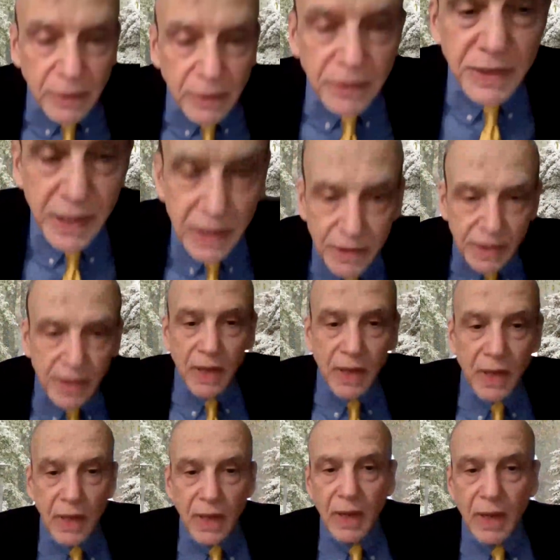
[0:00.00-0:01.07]
you, Aziz.
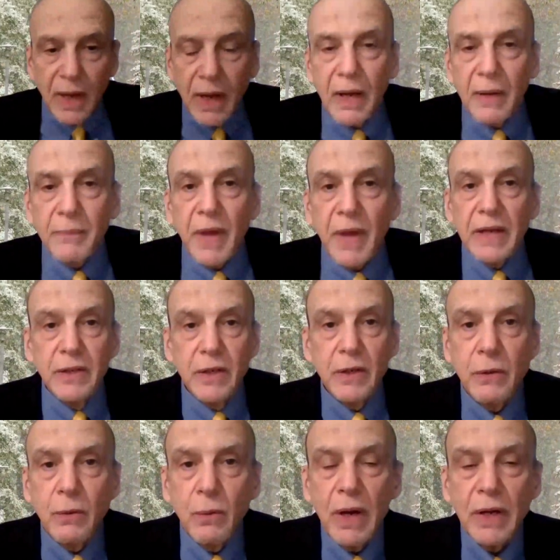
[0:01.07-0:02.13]
I
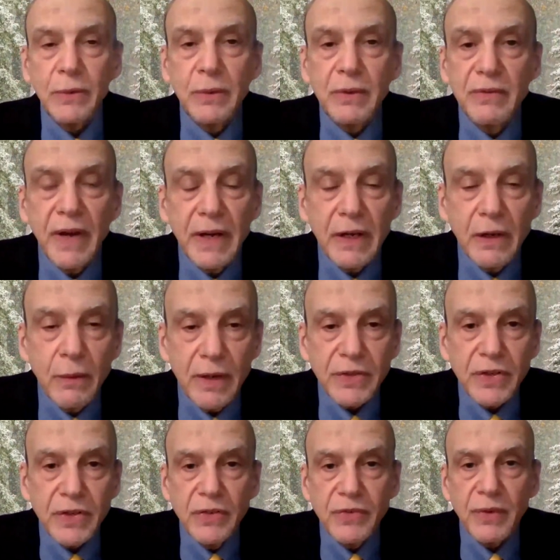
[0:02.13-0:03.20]
do want to invite
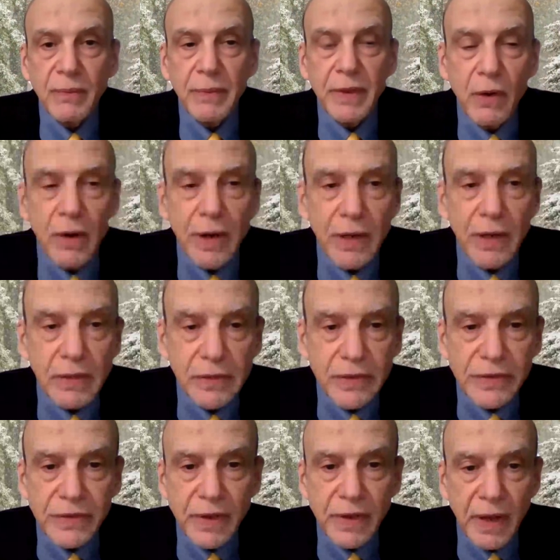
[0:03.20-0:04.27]
questions from the
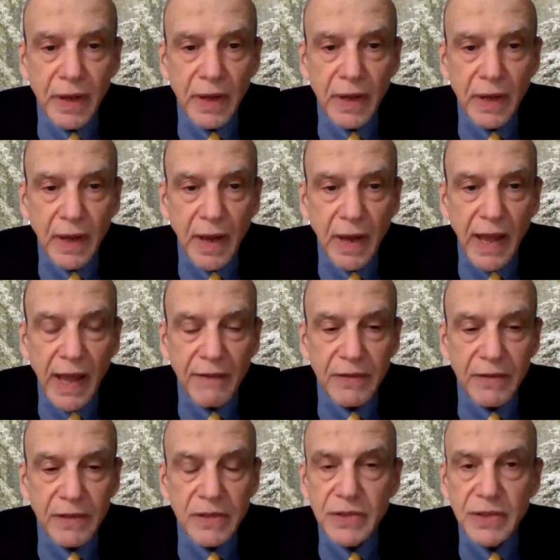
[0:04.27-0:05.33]
audience. I
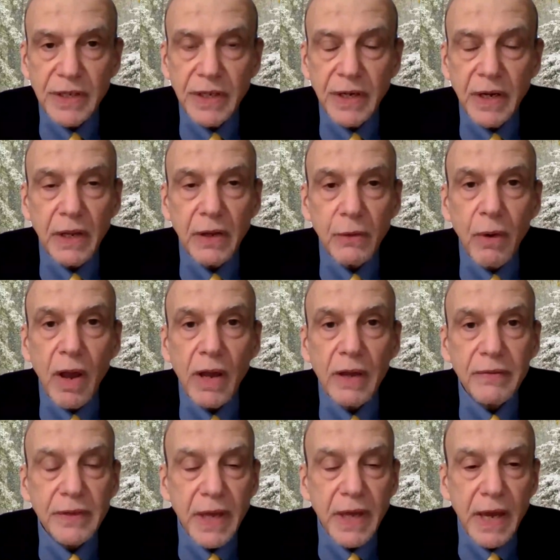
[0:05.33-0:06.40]
haven't seen any
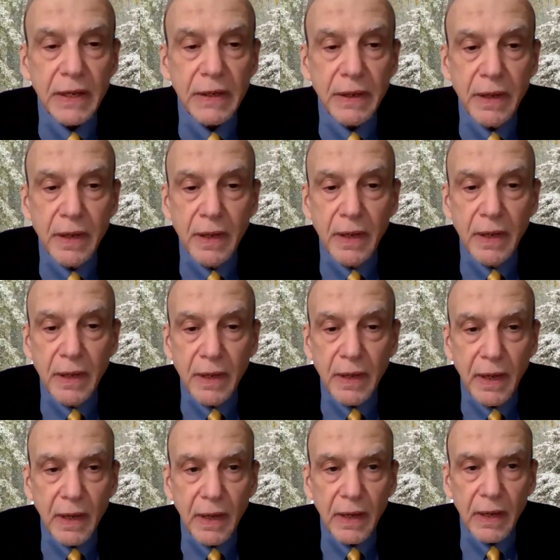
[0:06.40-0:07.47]
arrive yet.
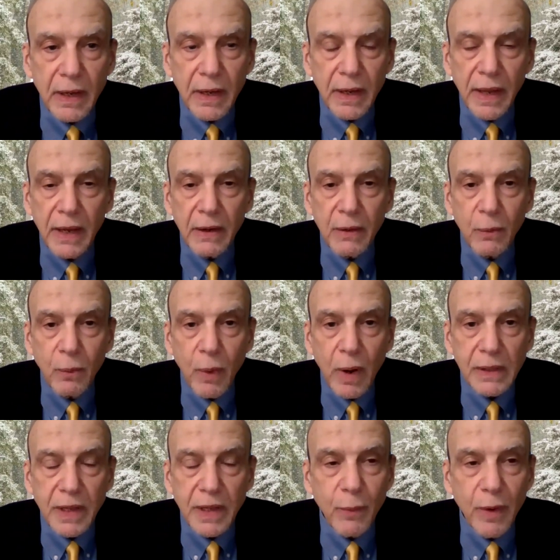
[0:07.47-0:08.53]
And
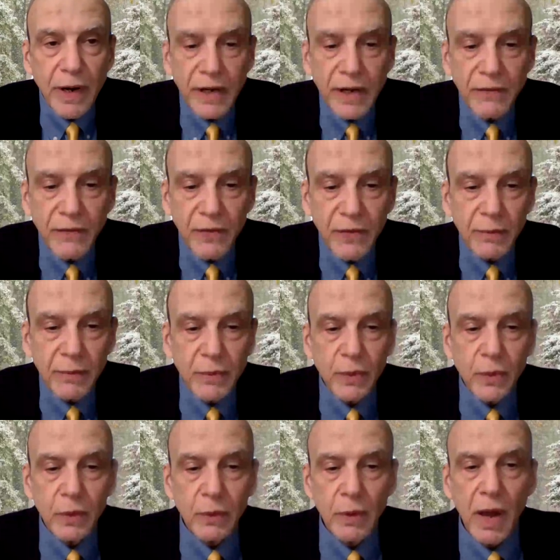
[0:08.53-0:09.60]
while I'm waiting for them
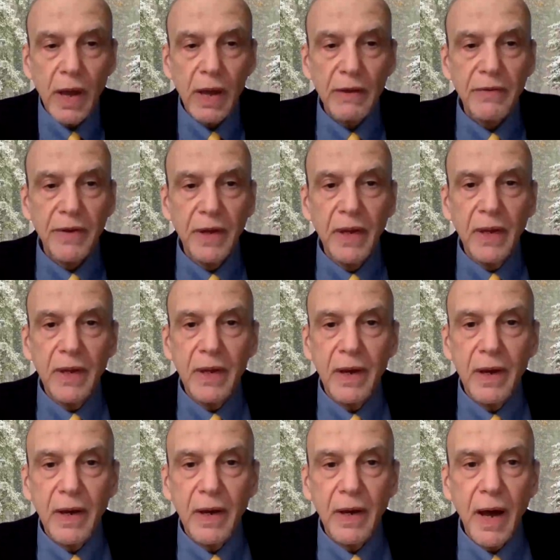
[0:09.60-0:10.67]
to arrive,
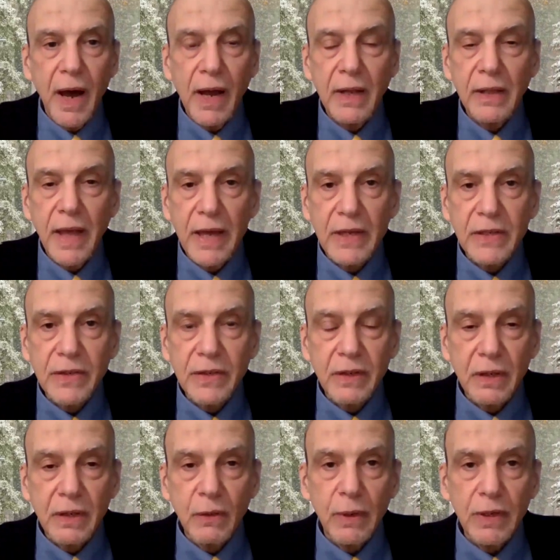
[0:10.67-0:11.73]
I'll ask
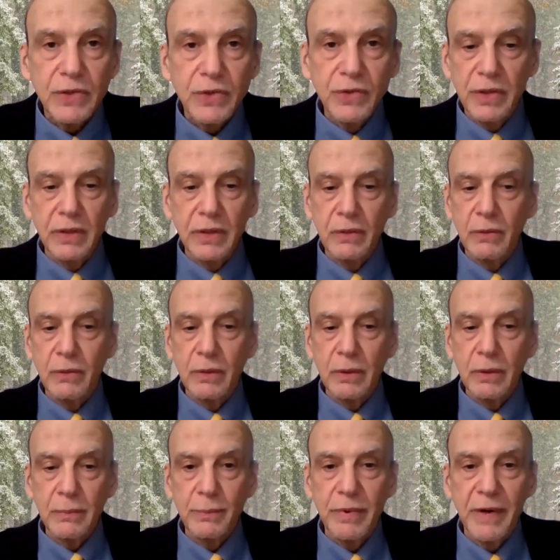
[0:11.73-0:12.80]
a question
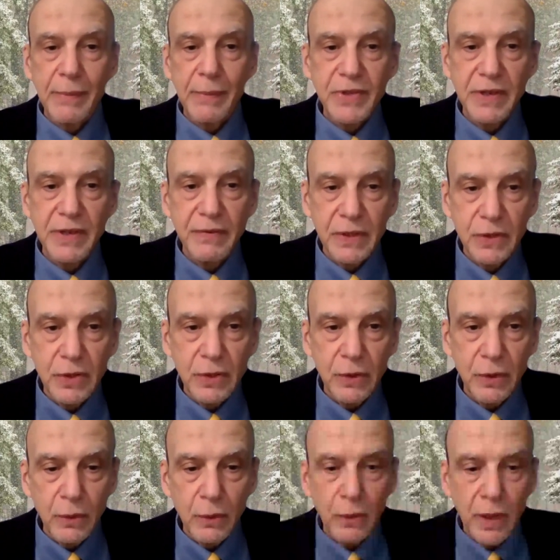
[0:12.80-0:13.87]
or perhaps even
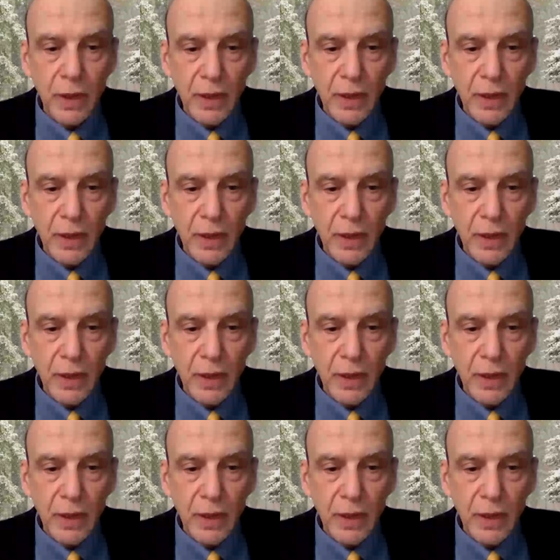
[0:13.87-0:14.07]
two.